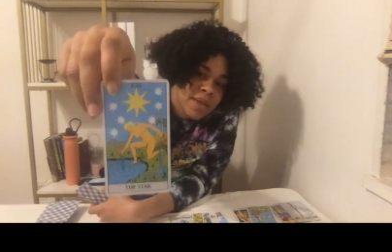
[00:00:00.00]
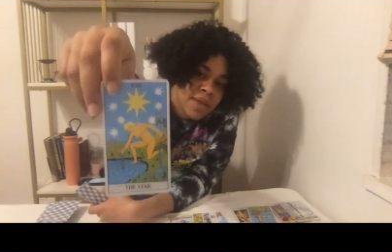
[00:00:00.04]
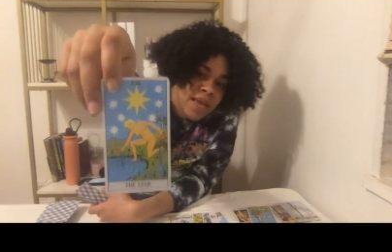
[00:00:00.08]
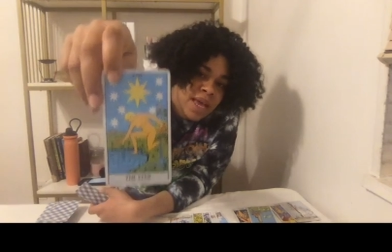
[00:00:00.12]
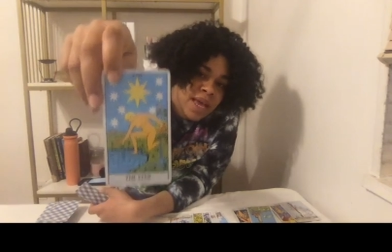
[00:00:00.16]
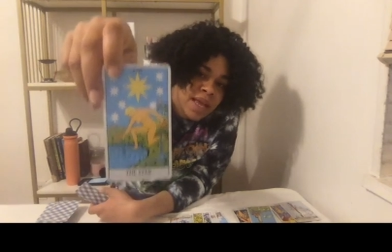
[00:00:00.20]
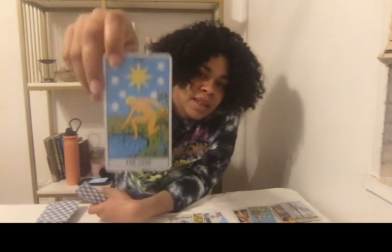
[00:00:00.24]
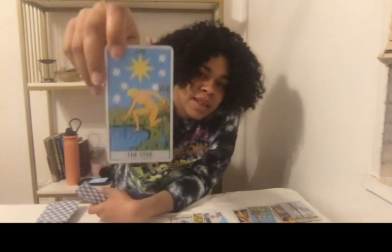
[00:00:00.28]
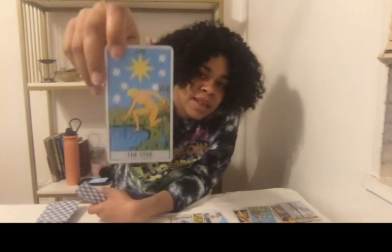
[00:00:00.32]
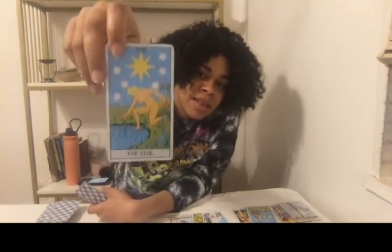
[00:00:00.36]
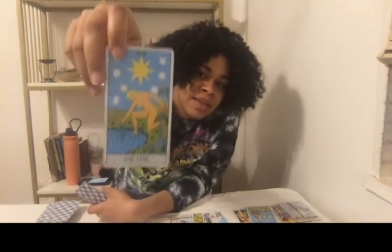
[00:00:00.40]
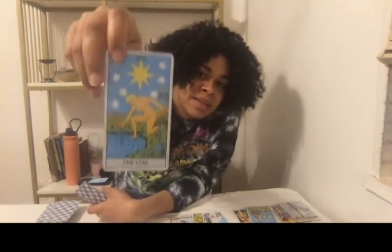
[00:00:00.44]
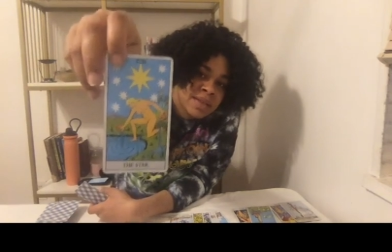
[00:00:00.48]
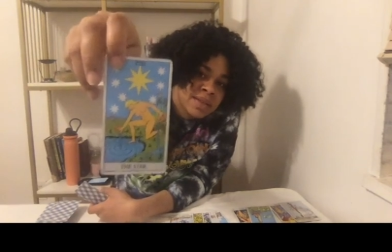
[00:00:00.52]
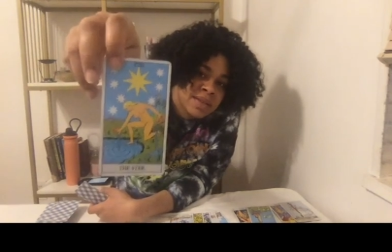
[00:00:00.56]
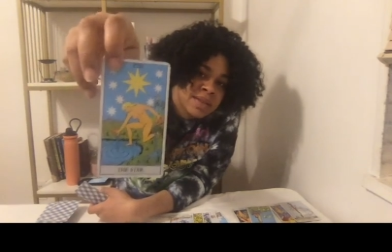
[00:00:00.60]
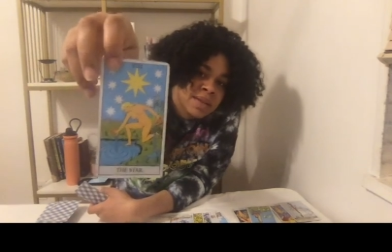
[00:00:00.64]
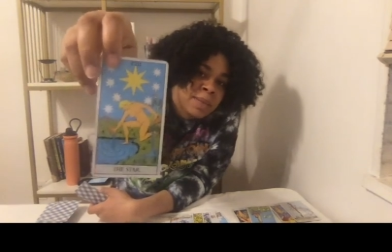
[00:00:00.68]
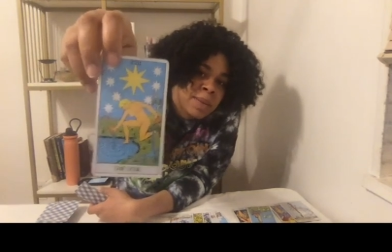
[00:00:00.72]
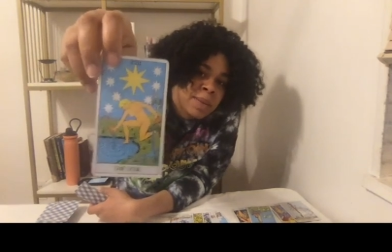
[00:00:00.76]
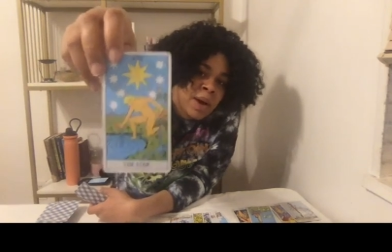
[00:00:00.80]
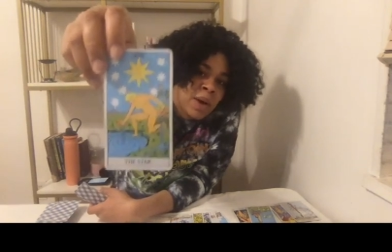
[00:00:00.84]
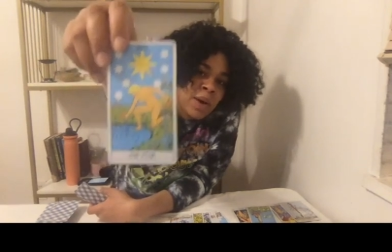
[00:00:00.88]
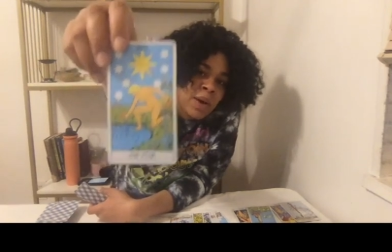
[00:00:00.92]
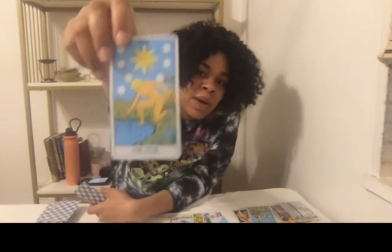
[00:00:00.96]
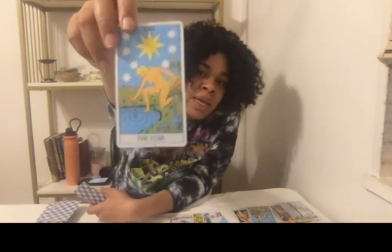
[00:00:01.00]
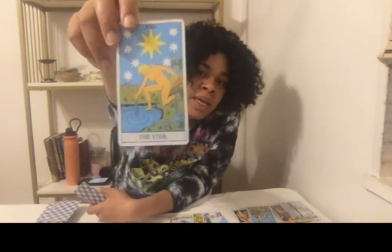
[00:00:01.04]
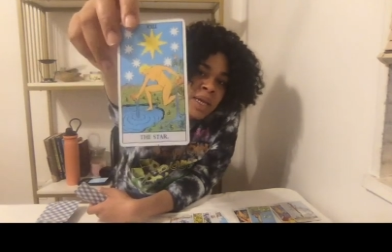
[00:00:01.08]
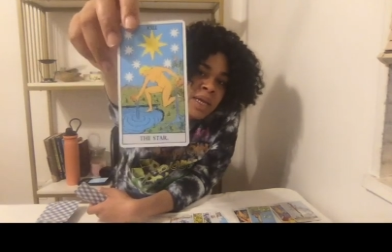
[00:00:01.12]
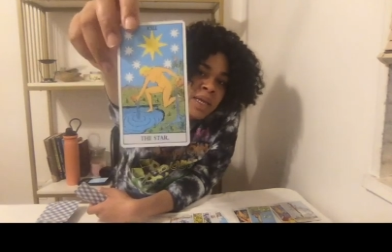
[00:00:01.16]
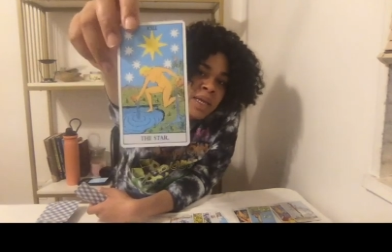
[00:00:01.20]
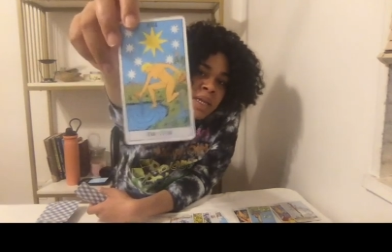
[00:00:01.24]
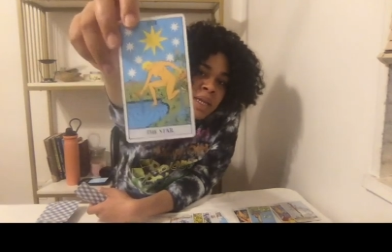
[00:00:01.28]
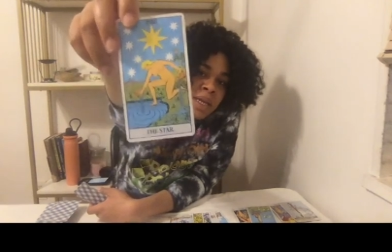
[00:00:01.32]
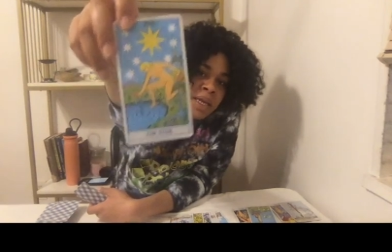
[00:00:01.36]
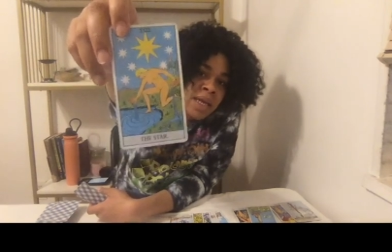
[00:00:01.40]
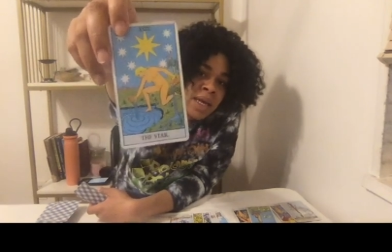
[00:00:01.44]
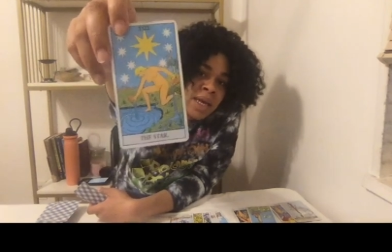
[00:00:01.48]
This is about
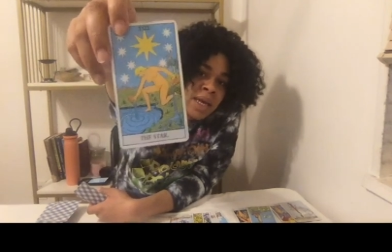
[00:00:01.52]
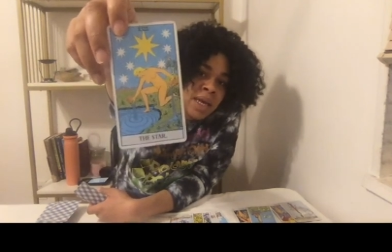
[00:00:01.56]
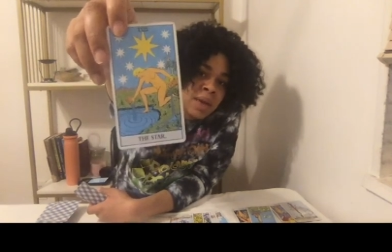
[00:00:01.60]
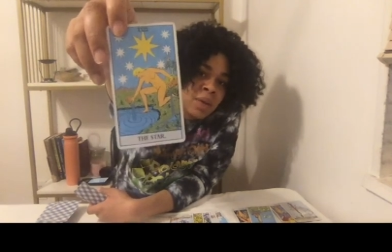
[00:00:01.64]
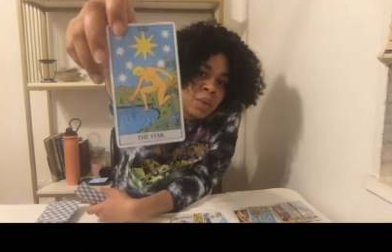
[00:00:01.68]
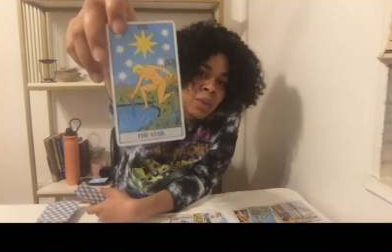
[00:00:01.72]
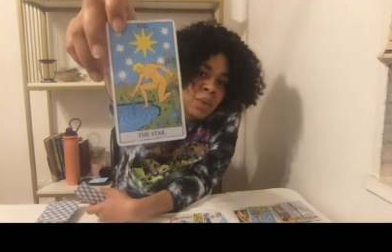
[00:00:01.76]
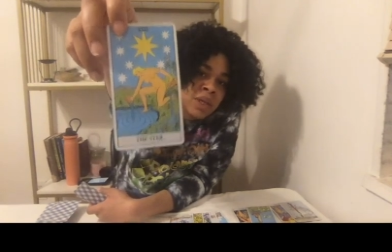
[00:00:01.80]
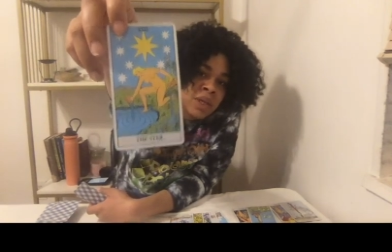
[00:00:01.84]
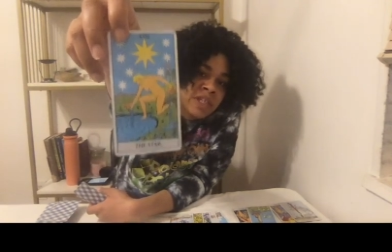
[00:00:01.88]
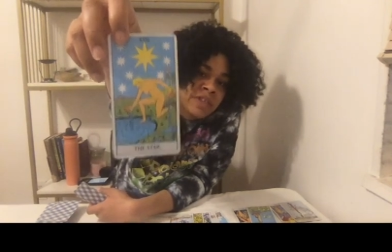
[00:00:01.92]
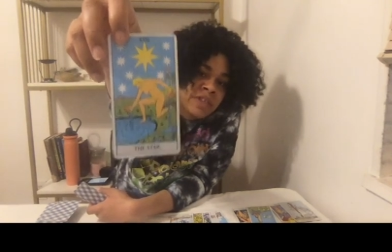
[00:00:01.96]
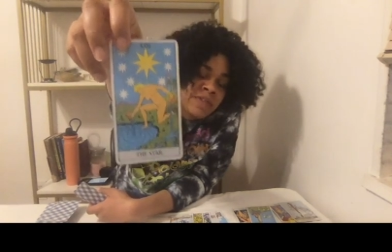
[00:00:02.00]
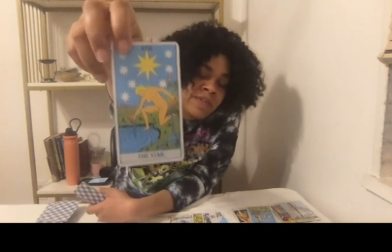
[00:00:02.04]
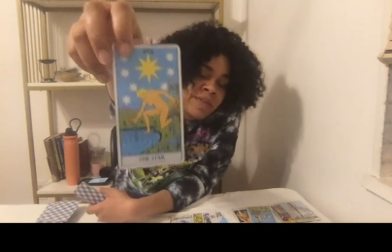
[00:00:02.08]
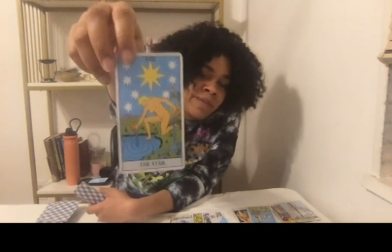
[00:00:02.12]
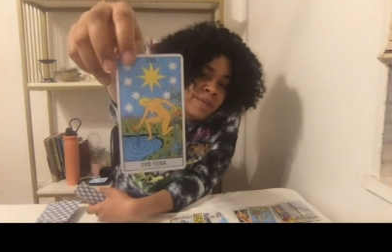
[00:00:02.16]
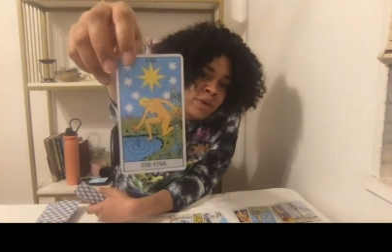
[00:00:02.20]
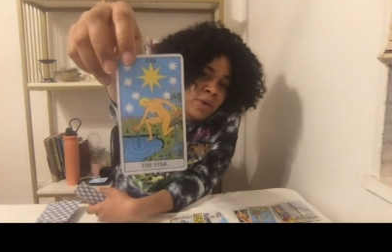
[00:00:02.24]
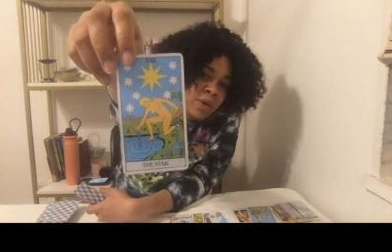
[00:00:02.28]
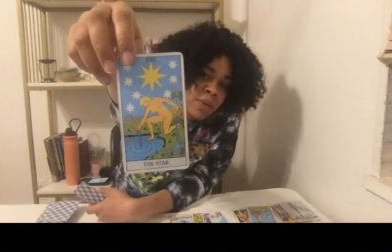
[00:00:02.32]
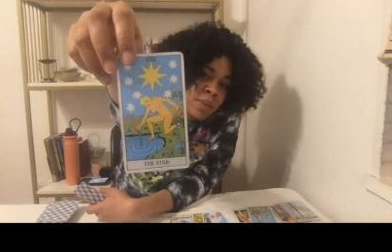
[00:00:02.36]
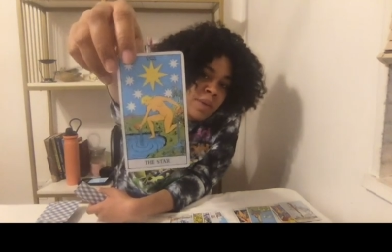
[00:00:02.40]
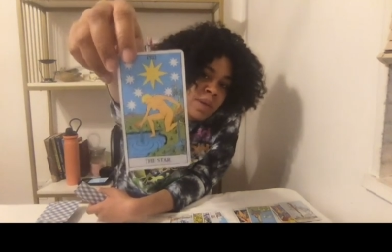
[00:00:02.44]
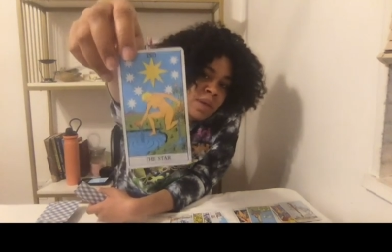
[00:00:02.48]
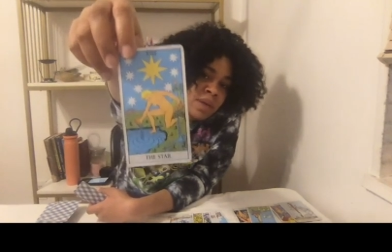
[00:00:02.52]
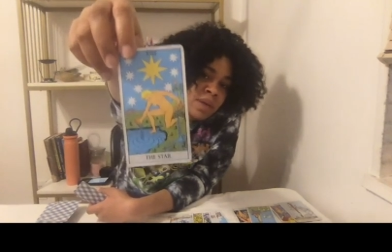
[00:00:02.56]
healing and wish fulfillment.